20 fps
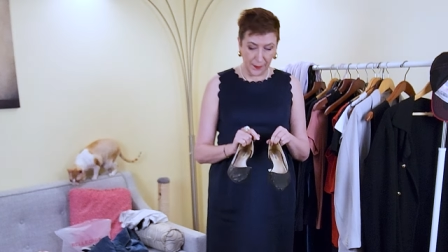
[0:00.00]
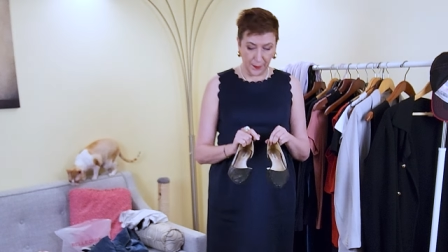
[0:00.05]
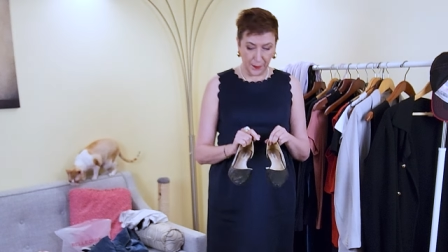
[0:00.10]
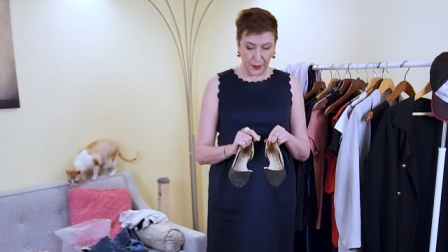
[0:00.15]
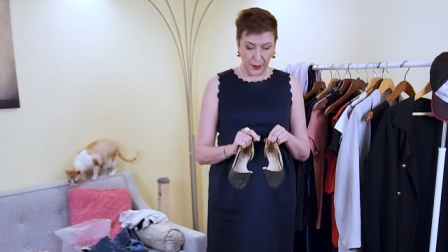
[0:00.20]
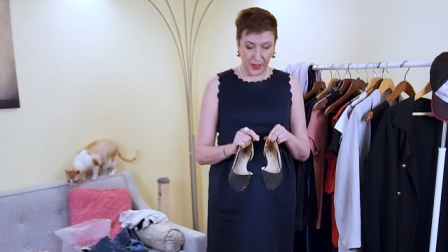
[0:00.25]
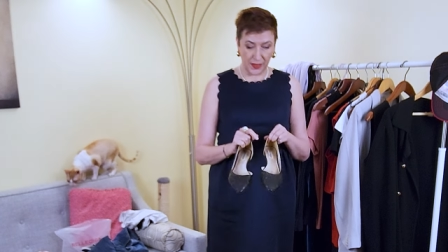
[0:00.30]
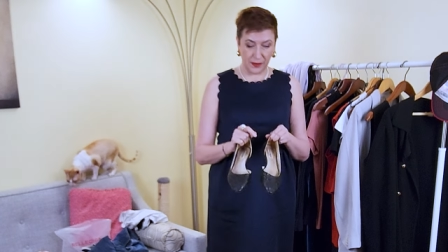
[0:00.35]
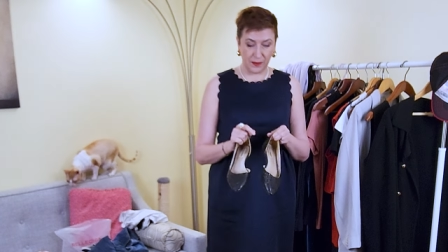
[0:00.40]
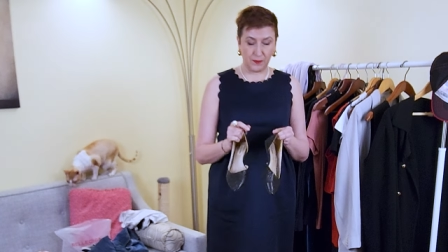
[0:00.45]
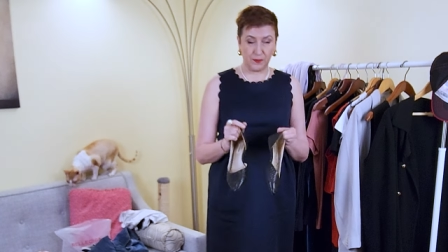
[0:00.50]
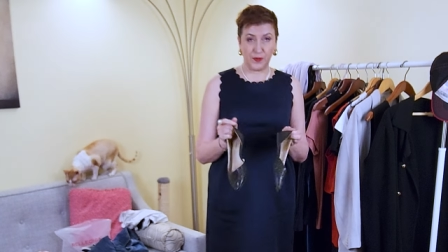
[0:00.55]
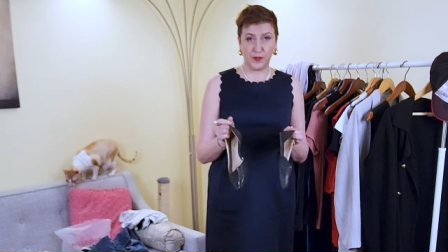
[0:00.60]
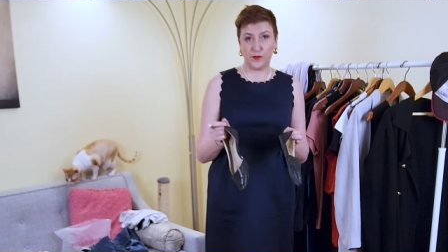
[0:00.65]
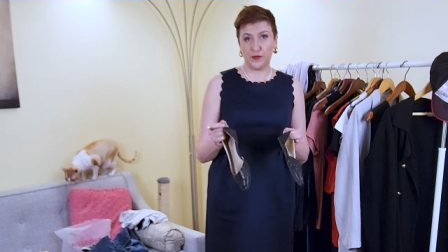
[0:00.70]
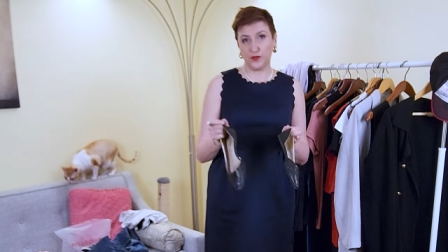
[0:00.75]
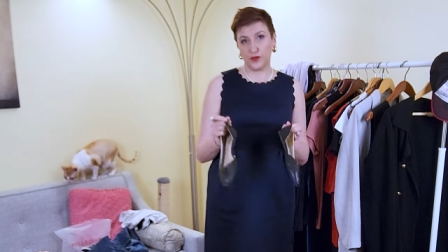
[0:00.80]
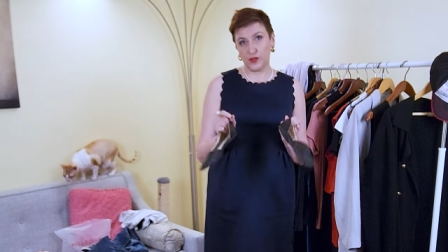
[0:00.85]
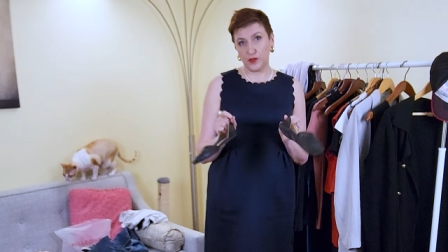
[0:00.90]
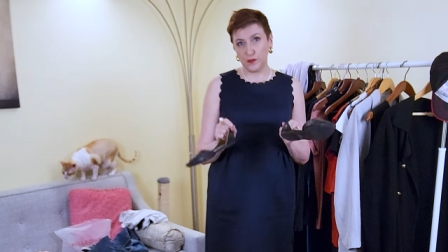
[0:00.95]
but
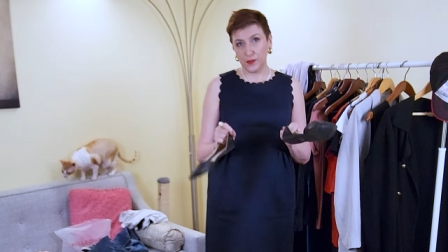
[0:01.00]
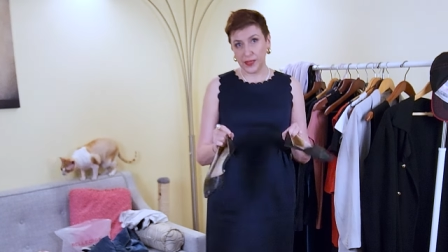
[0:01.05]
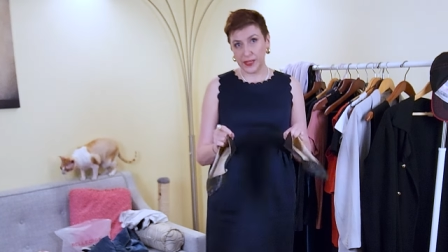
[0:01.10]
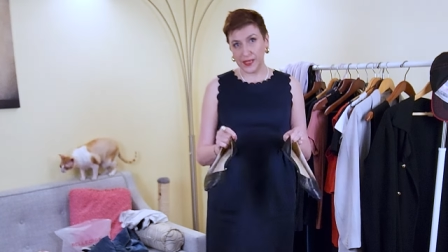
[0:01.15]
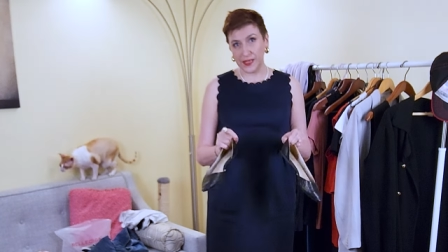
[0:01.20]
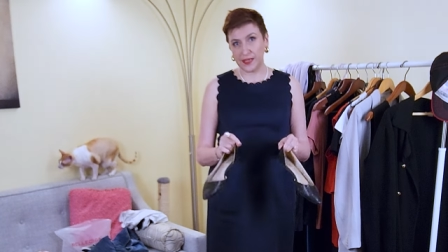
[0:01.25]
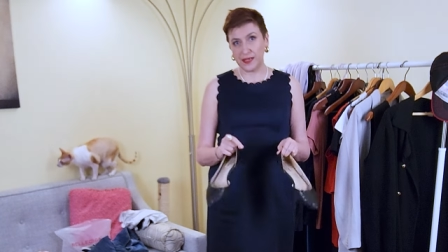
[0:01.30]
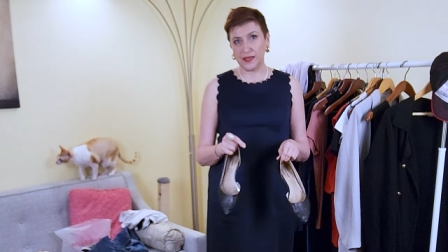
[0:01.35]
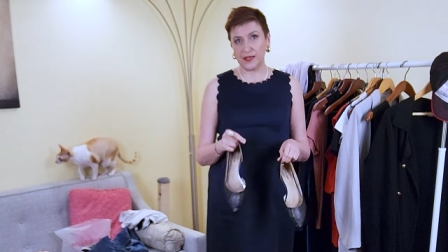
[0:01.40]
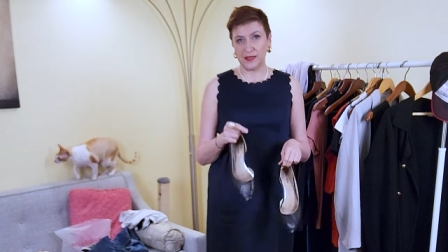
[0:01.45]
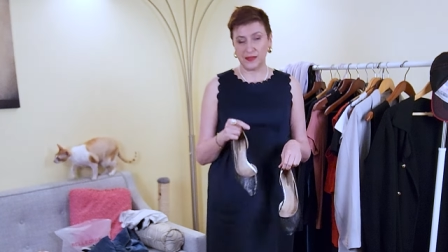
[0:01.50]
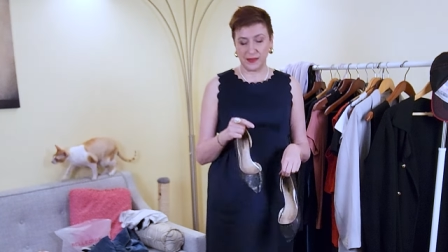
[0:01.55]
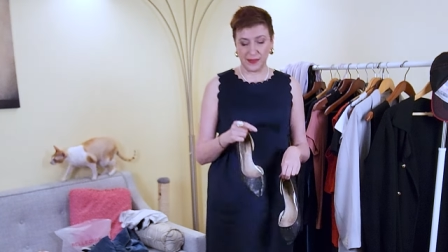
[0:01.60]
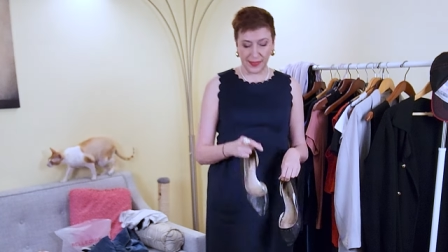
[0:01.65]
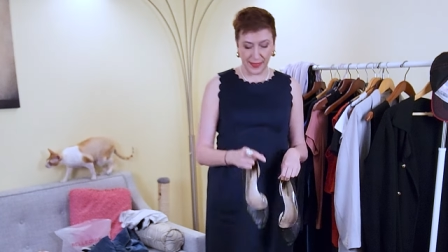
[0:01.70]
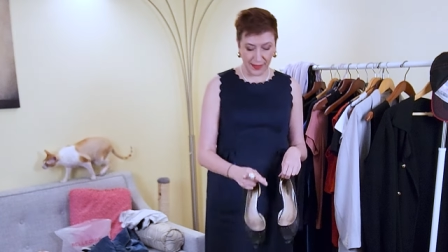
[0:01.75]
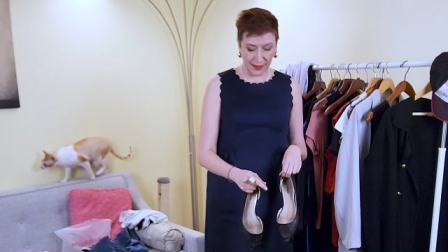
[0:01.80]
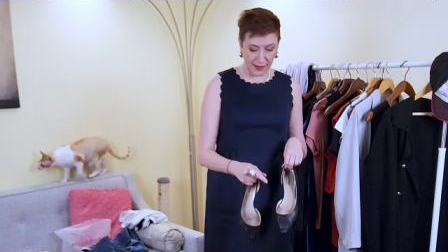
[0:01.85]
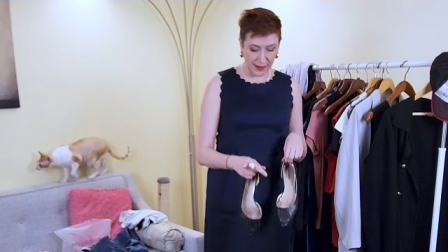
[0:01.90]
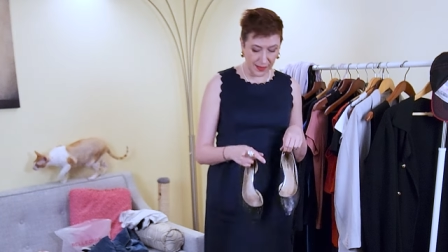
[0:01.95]
preferably
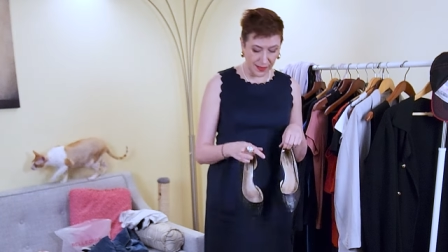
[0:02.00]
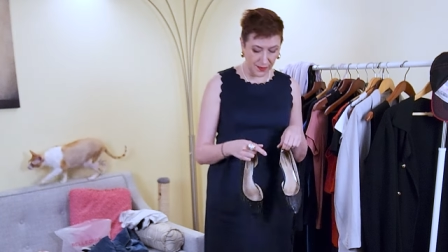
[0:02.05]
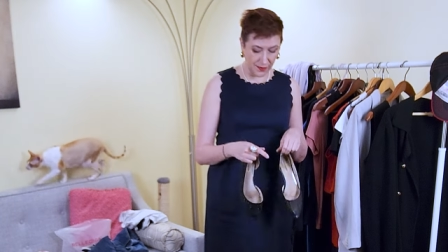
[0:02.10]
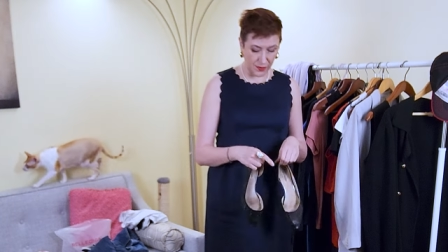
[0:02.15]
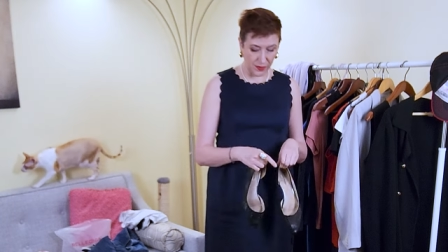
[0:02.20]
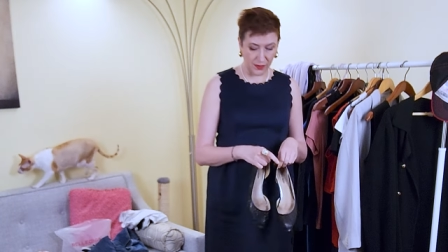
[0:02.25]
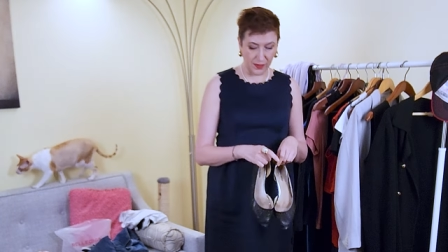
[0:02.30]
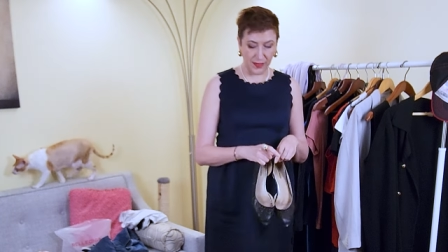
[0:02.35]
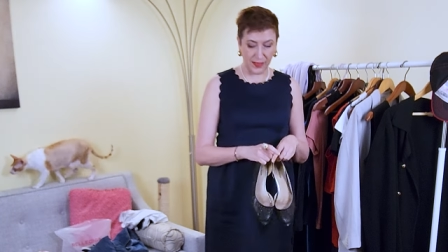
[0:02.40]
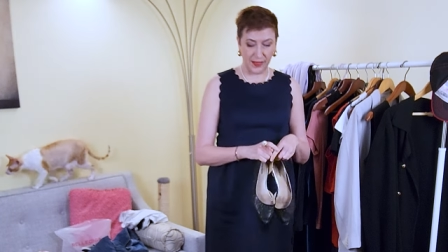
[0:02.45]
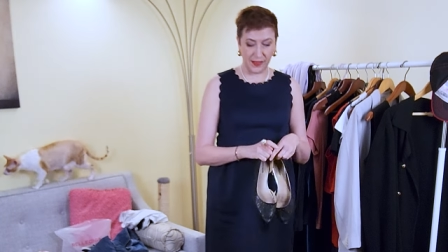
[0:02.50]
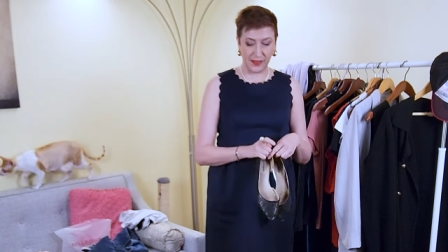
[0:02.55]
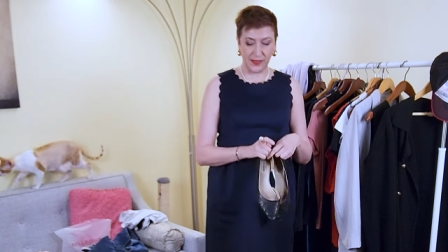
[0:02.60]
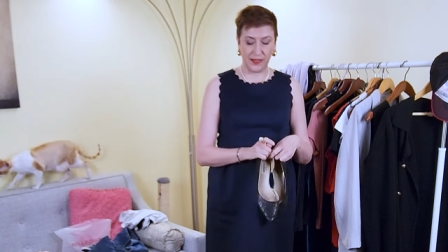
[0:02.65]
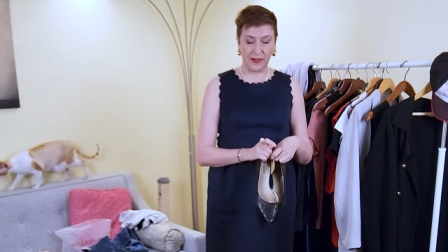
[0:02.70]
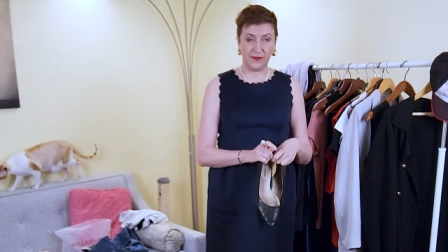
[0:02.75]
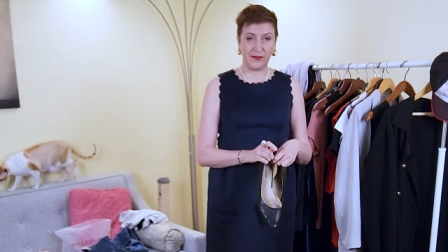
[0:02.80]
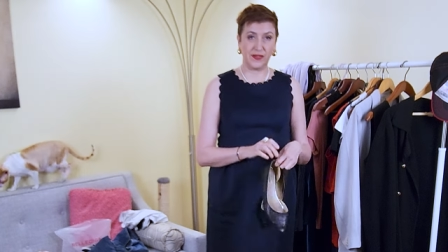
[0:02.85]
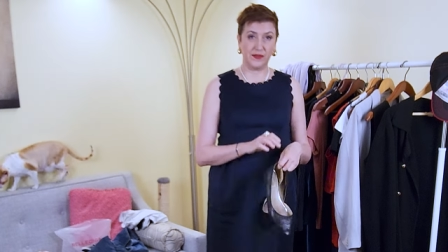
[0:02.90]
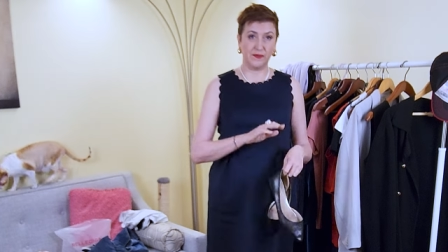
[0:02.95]
dance. I,
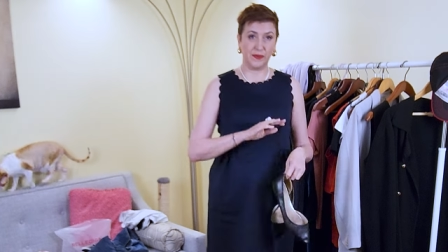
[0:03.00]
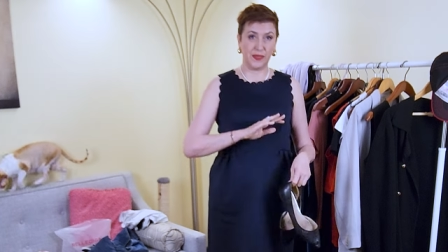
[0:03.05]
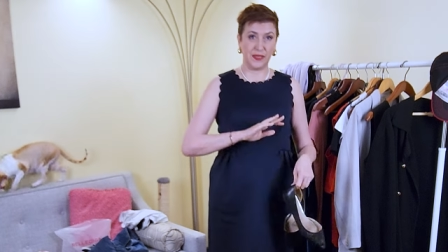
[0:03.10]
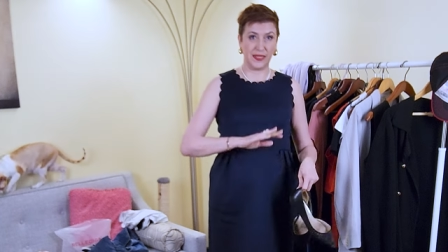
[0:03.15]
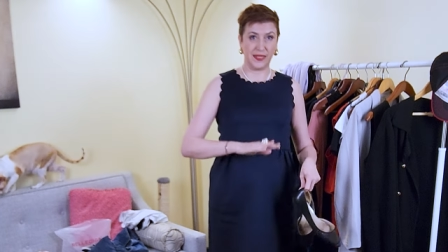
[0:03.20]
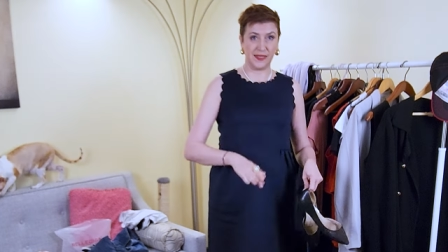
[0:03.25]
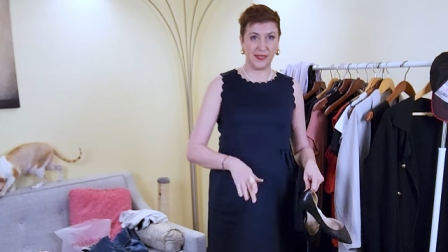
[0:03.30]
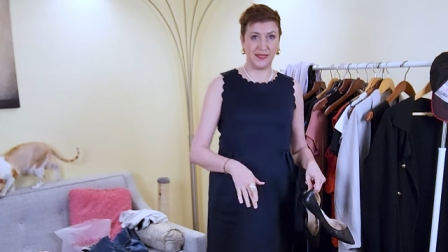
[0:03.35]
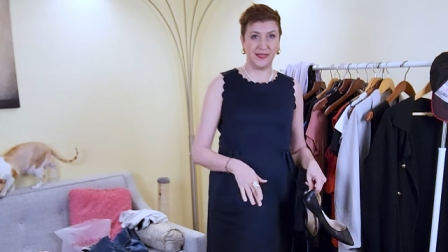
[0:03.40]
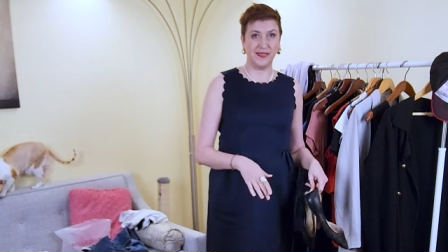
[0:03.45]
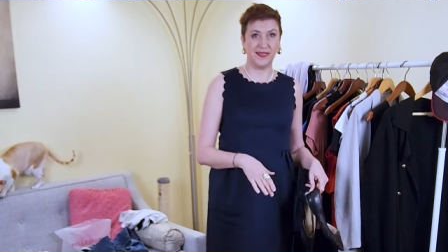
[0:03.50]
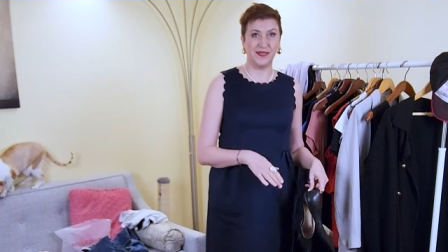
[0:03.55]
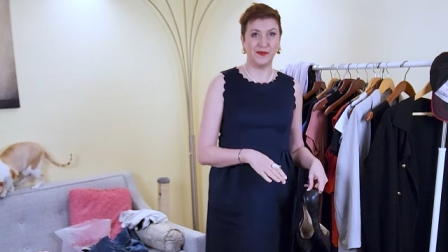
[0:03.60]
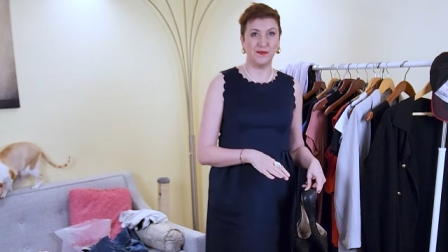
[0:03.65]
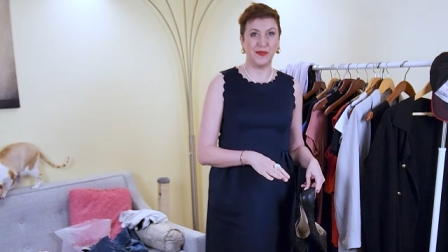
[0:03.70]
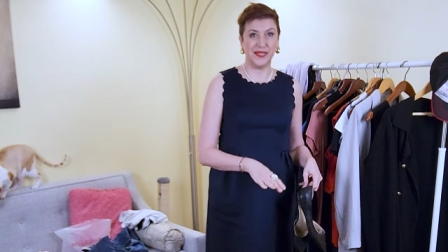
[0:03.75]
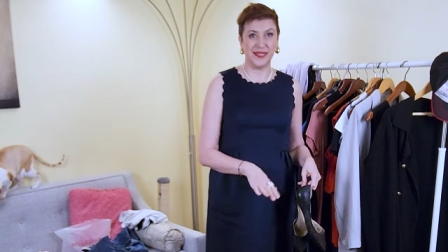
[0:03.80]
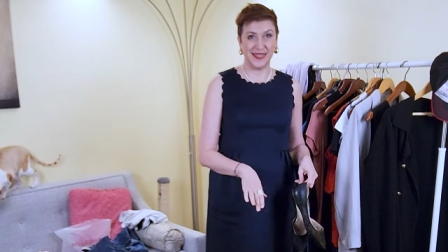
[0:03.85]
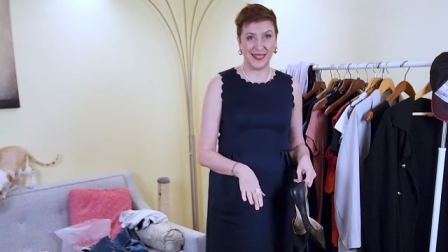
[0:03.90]
I will be dancing in my